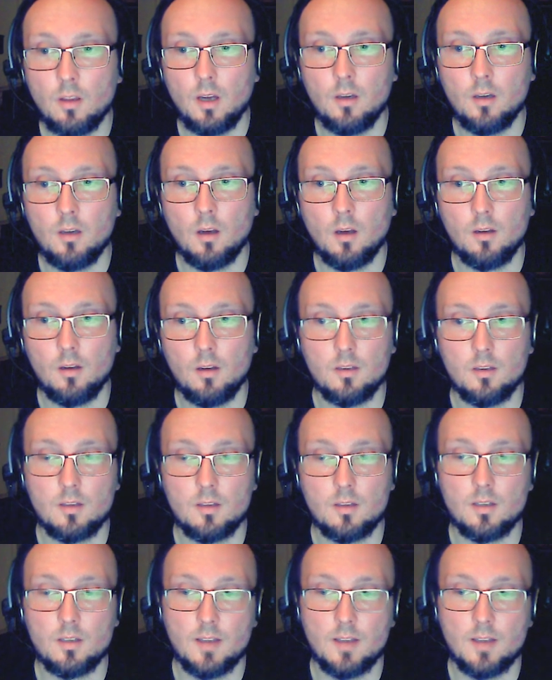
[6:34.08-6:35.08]
I
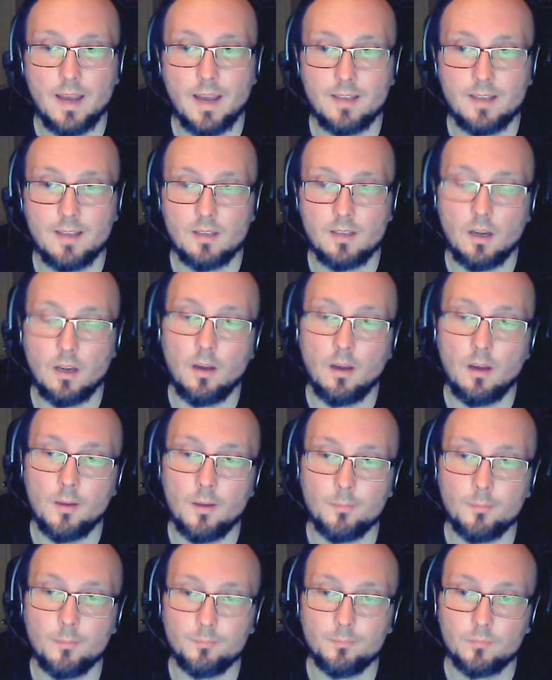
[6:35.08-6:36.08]
noticed is that
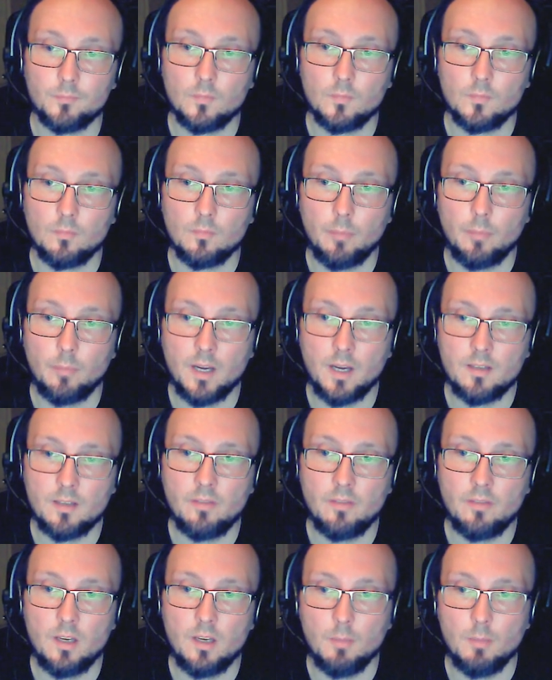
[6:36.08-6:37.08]
parts
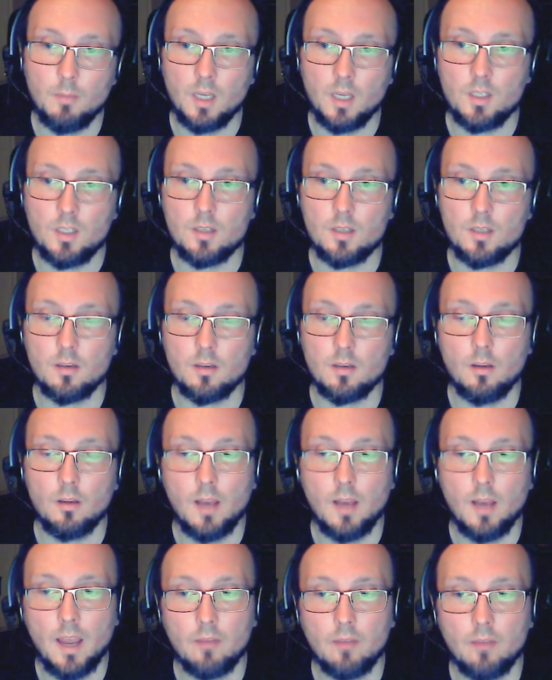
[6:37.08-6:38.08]
of the images on the
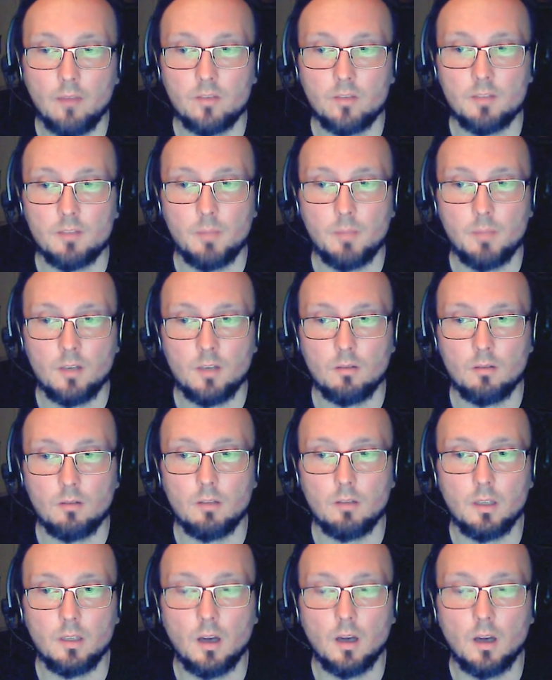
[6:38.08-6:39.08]
left
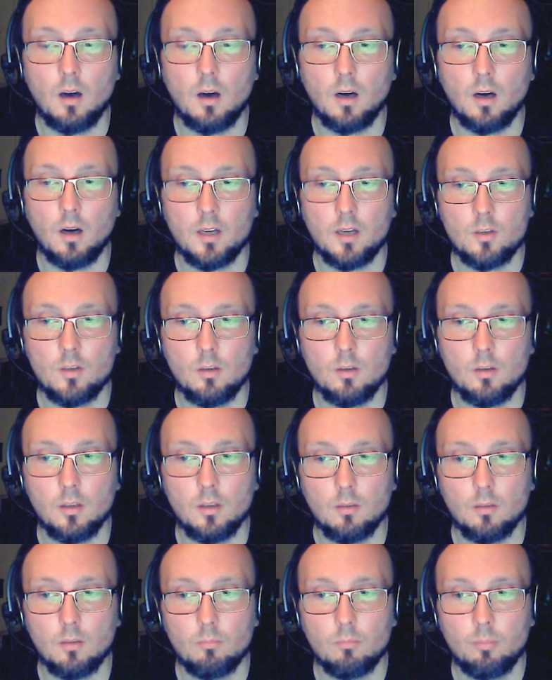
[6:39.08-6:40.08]
especially are
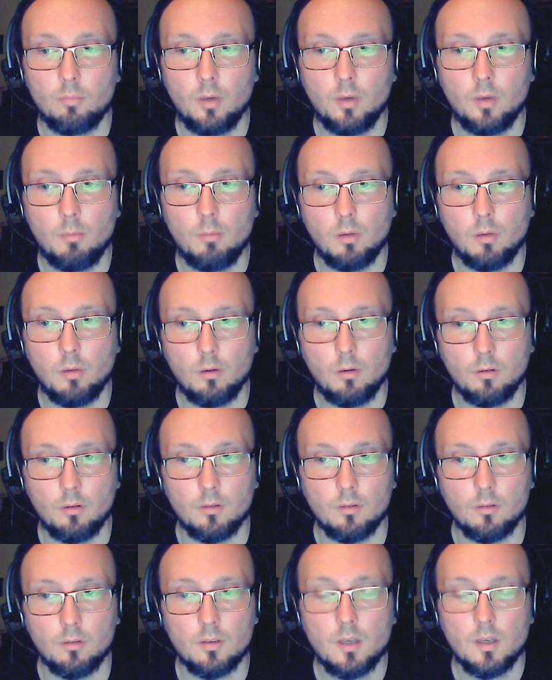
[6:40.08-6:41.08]
actually pretty
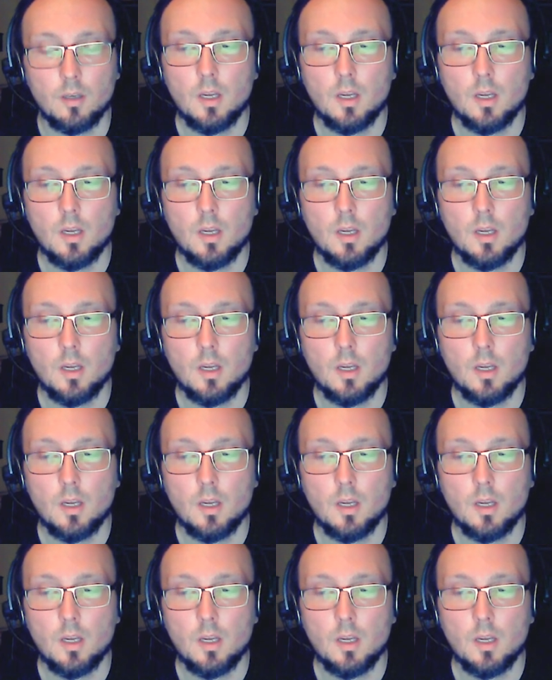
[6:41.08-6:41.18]
blurred.